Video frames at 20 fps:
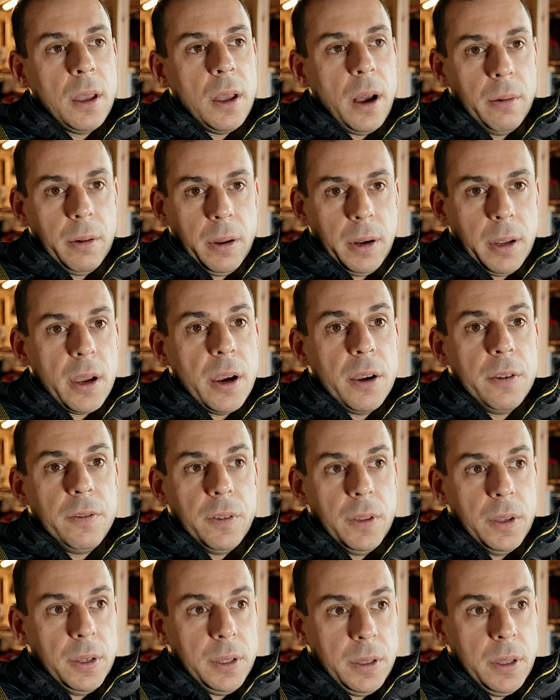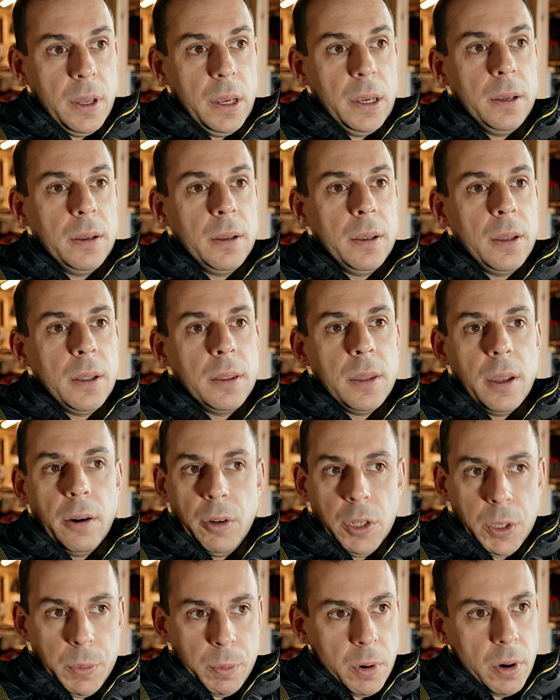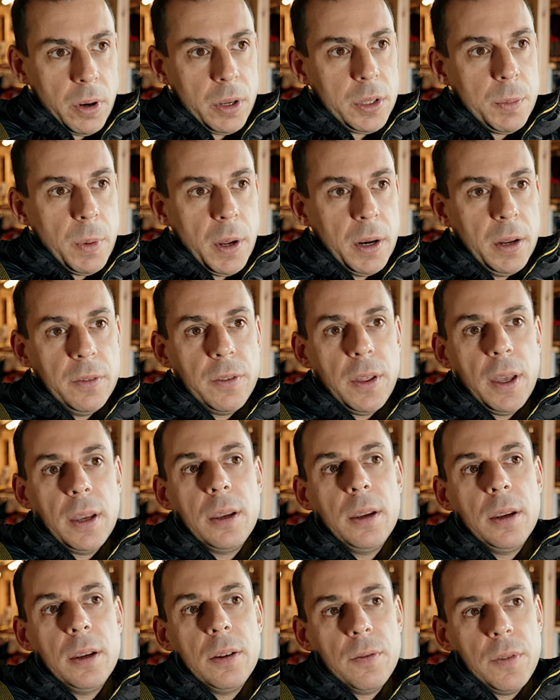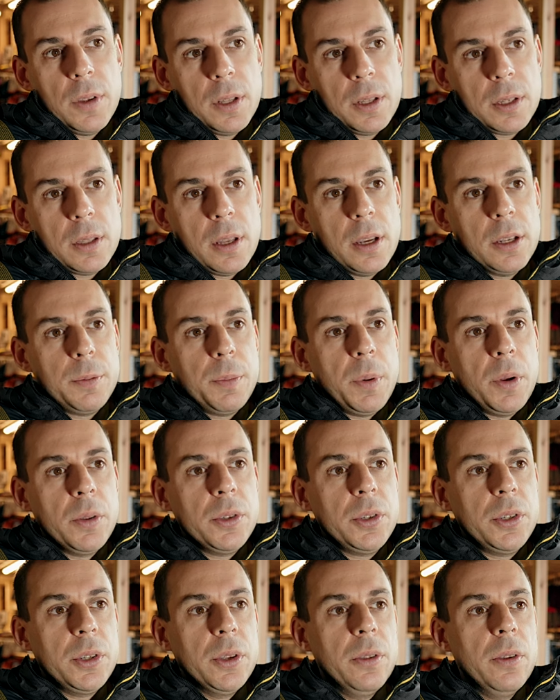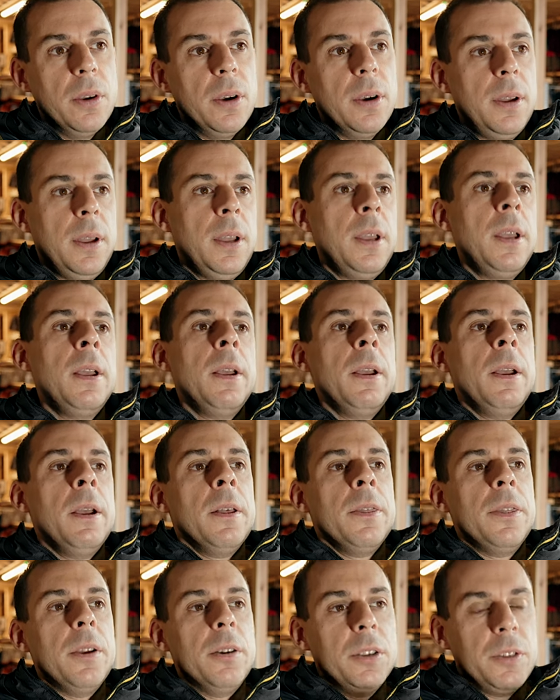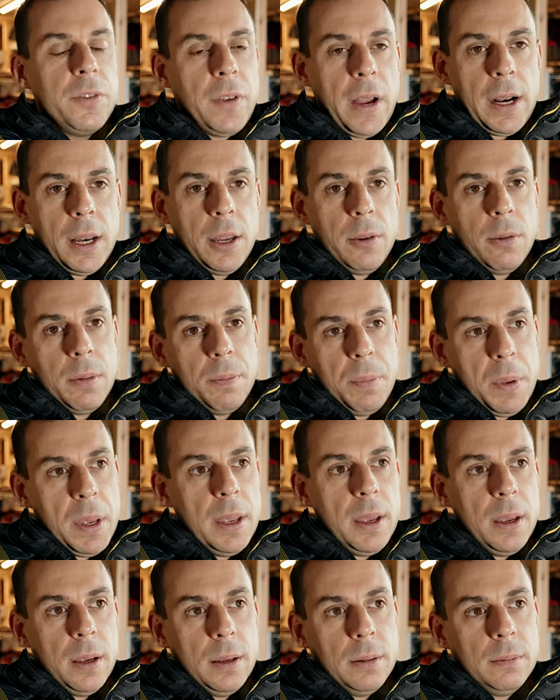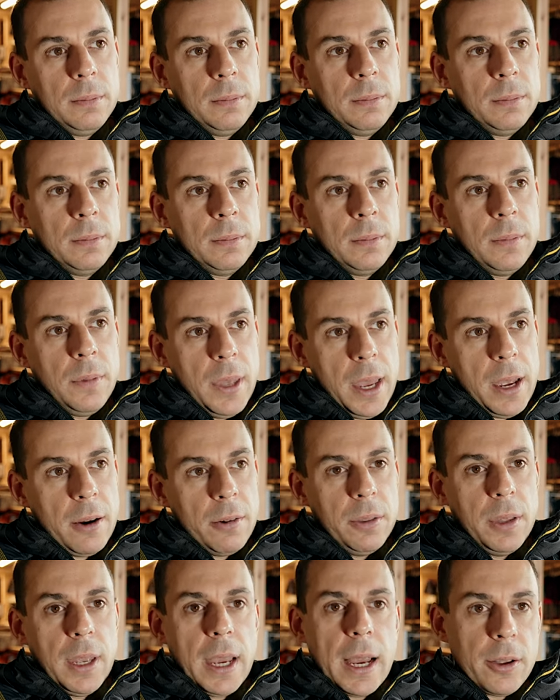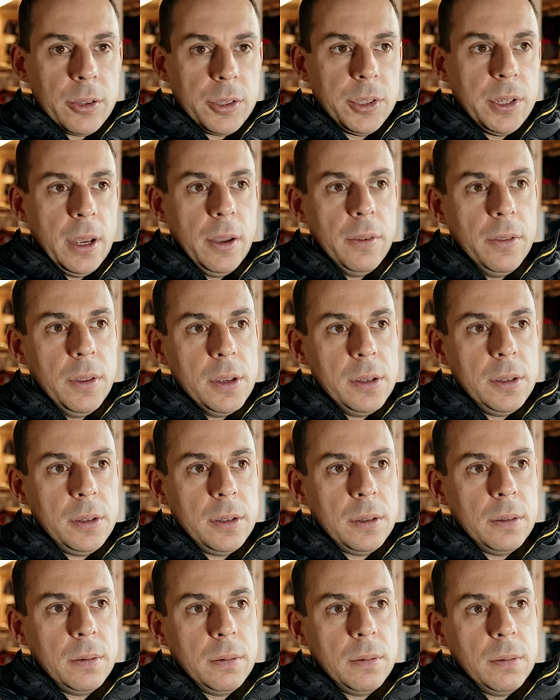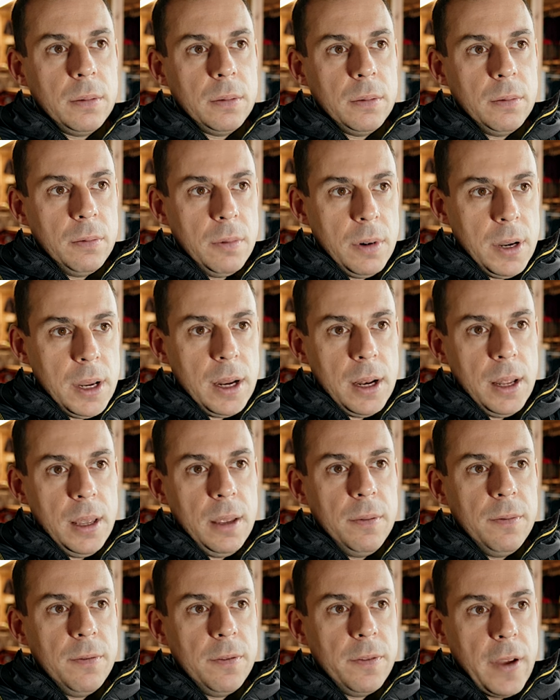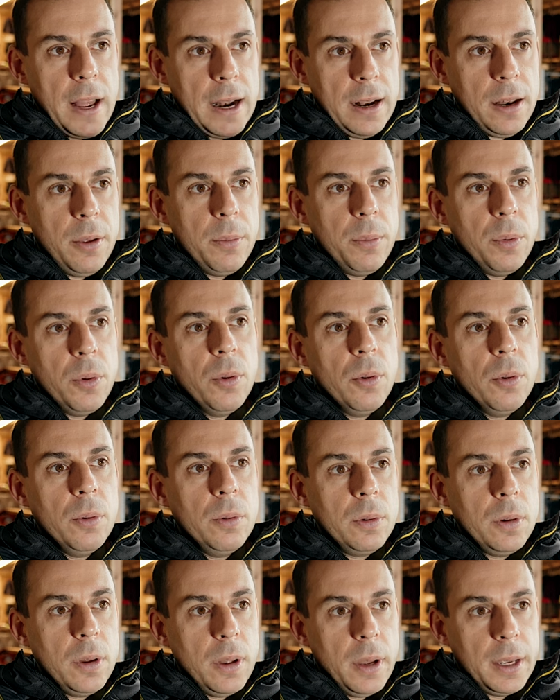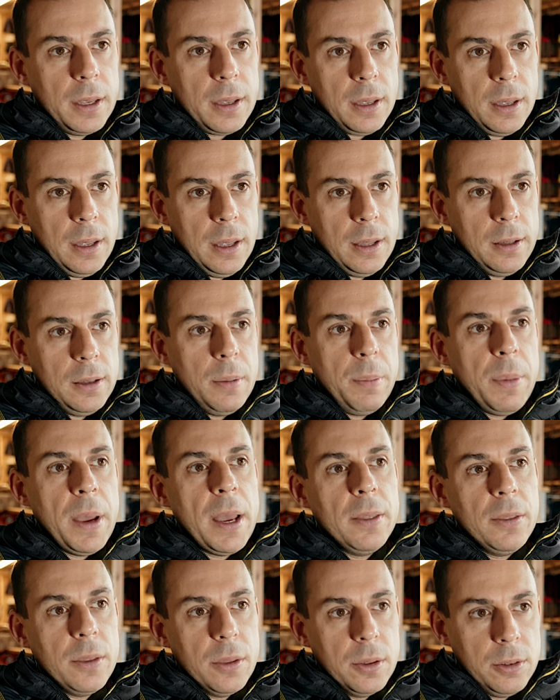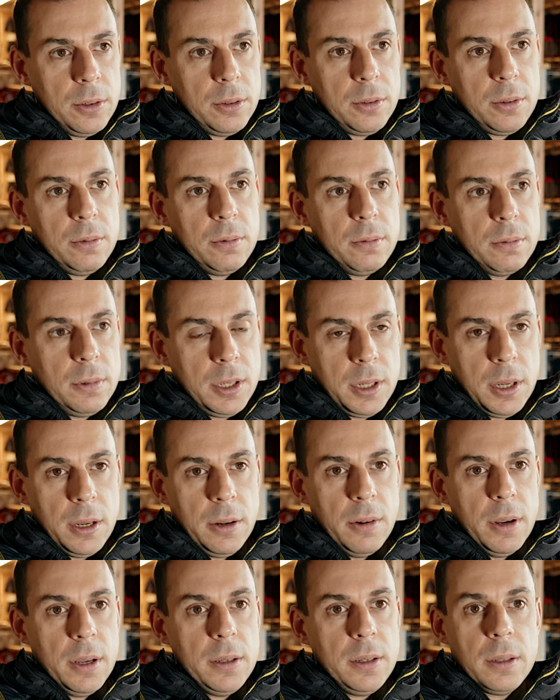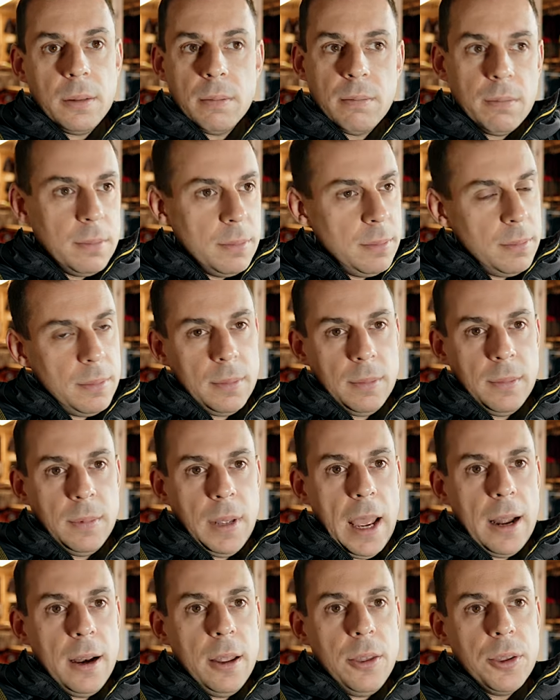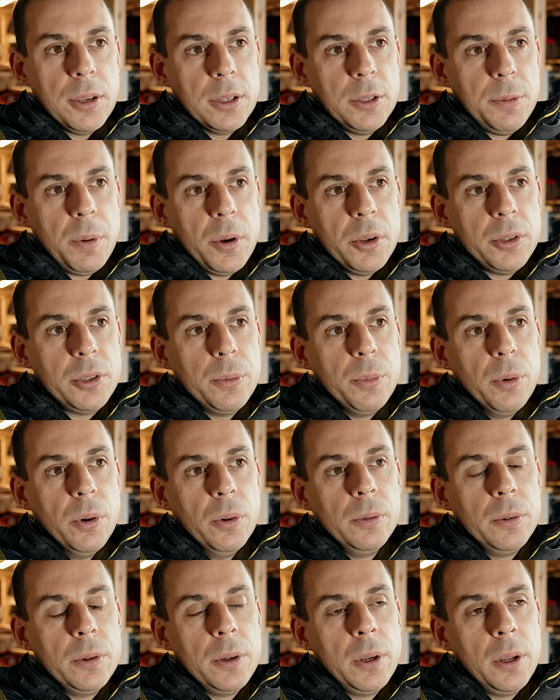I'm going to go for this thing. There is prize money. If they can convince their sponsor that there is value in being there at the outset of this really valuable, like, independent series, anything's possible.